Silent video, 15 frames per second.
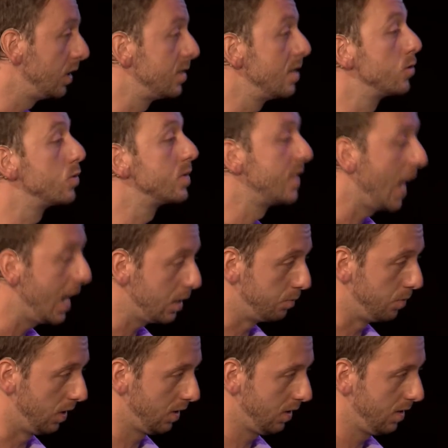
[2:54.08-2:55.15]
that is
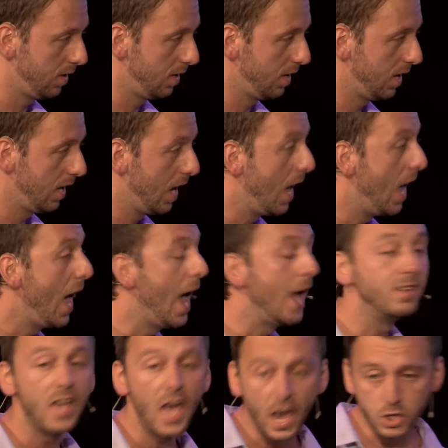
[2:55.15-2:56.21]
sustainable.
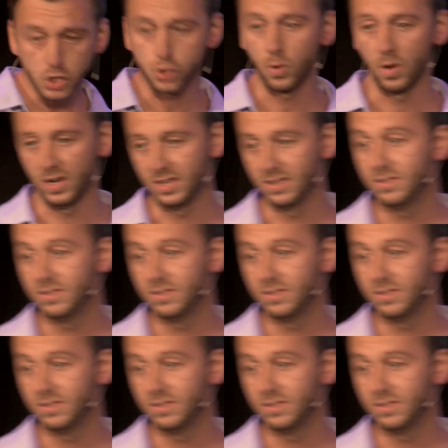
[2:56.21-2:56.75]
And actually,